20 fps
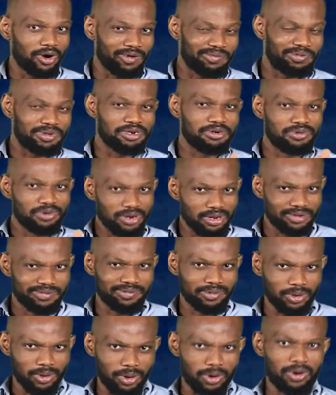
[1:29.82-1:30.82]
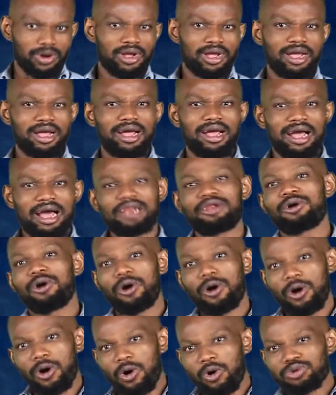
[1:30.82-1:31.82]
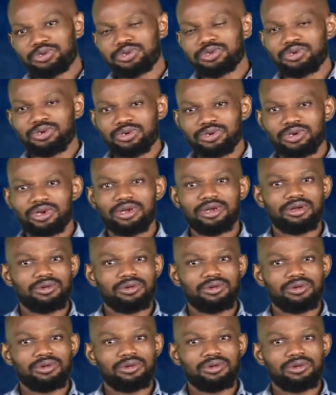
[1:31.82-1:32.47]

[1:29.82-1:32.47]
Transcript: of the rule of law, and also